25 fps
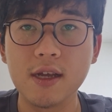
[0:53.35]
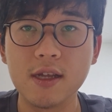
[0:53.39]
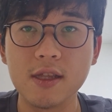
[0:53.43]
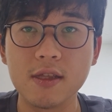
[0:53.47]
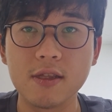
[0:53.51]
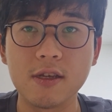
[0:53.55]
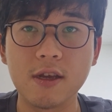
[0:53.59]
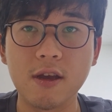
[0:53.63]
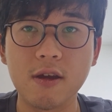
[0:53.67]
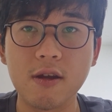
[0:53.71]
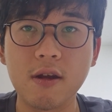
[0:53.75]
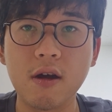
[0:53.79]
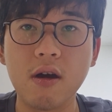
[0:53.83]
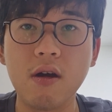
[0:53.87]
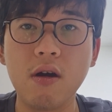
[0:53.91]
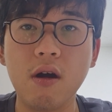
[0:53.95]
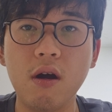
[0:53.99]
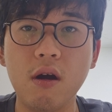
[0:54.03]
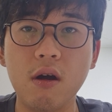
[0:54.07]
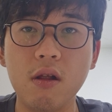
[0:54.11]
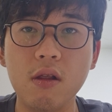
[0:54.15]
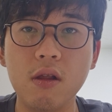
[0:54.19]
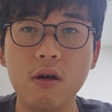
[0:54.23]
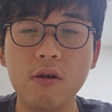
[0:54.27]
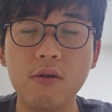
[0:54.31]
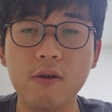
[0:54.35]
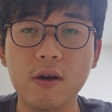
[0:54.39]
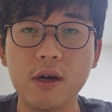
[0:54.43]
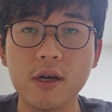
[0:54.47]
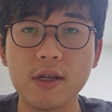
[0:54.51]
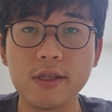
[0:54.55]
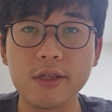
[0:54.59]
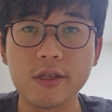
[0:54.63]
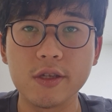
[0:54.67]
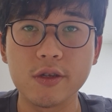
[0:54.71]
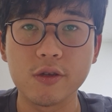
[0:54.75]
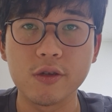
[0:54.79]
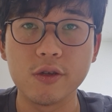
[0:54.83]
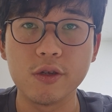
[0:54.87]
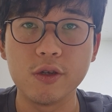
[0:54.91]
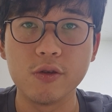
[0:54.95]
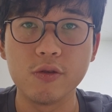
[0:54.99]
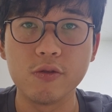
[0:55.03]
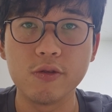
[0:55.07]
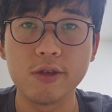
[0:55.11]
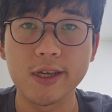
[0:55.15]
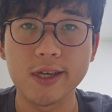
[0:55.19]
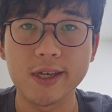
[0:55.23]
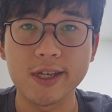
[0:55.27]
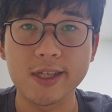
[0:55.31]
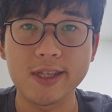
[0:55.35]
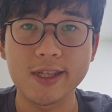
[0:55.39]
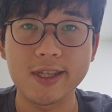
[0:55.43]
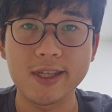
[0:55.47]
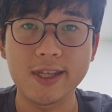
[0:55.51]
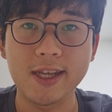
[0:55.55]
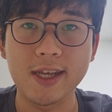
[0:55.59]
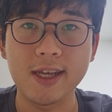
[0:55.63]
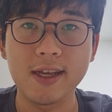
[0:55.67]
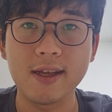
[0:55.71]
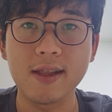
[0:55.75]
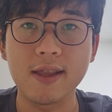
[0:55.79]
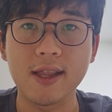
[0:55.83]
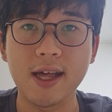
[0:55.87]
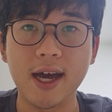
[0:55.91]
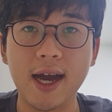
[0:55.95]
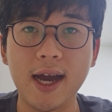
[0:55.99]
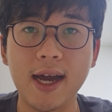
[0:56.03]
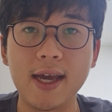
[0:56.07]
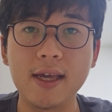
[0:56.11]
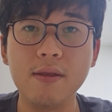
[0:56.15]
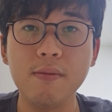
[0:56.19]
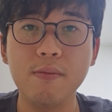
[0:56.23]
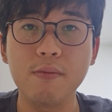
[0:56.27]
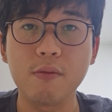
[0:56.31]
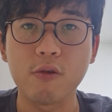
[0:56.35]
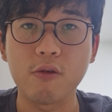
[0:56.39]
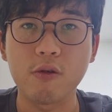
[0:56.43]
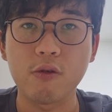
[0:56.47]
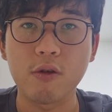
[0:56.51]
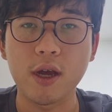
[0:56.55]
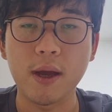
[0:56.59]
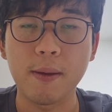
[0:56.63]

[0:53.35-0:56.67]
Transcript: DLL allow us to use existing line more